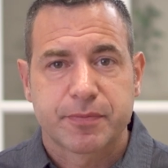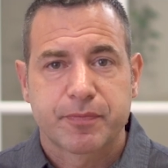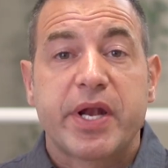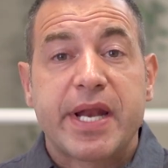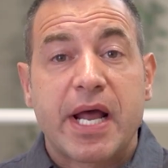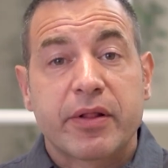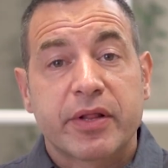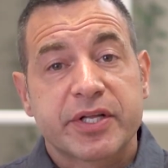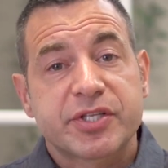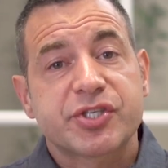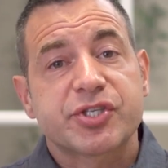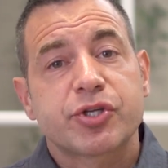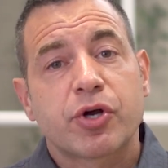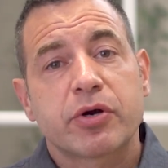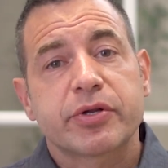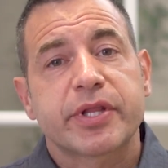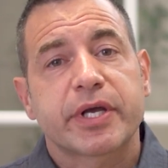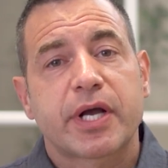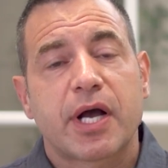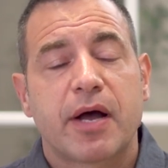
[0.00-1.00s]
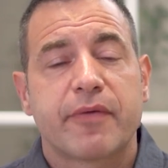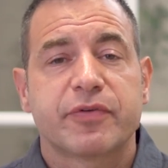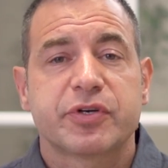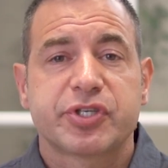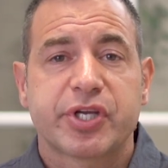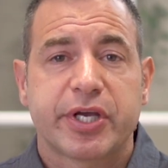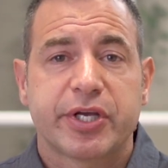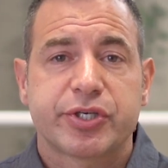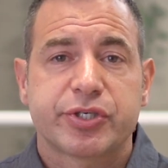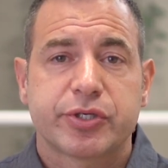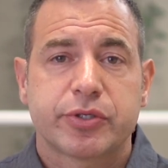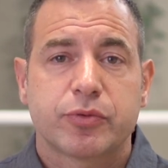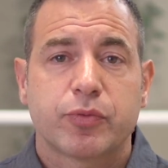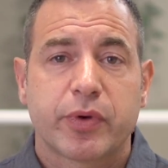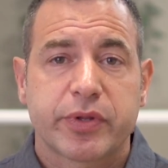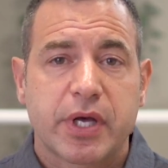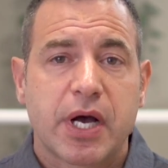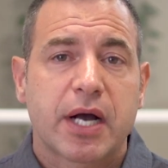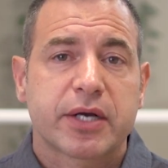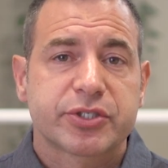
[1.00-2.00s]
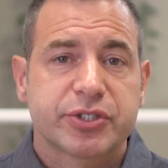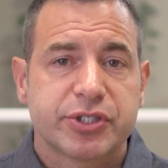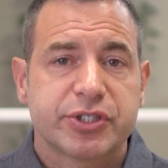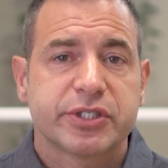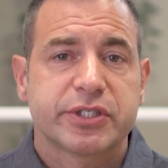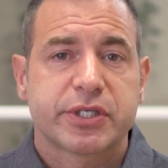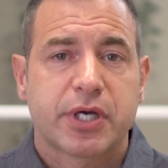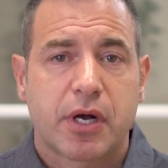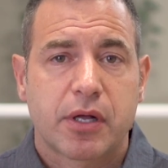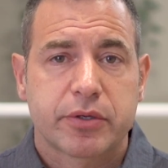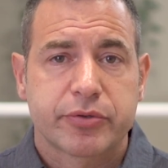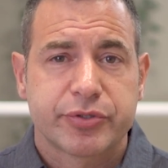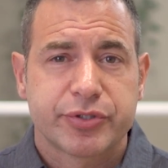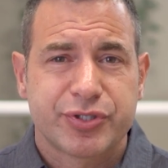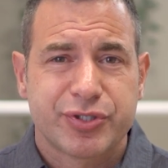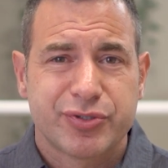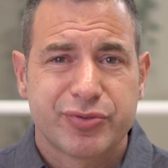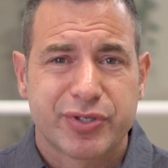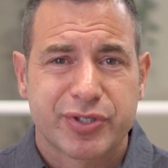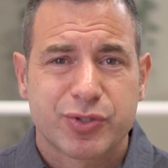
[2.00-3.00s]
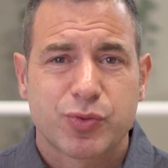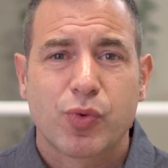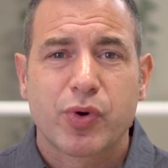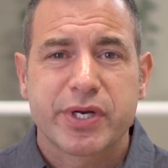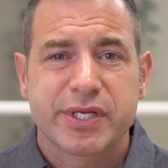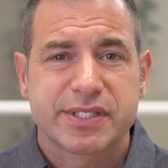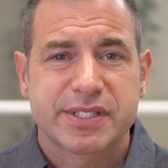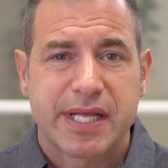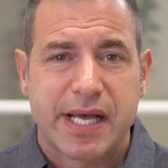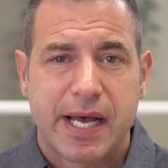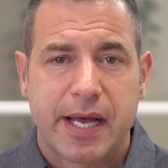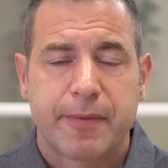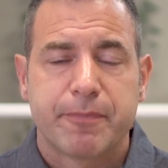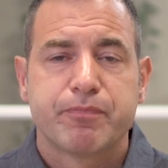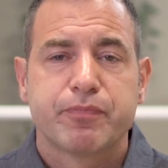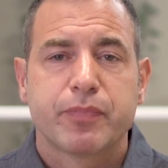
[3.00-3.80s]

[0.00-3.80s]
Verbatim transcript: Now, let's start the conversation with oxygen tolerance units. What is that?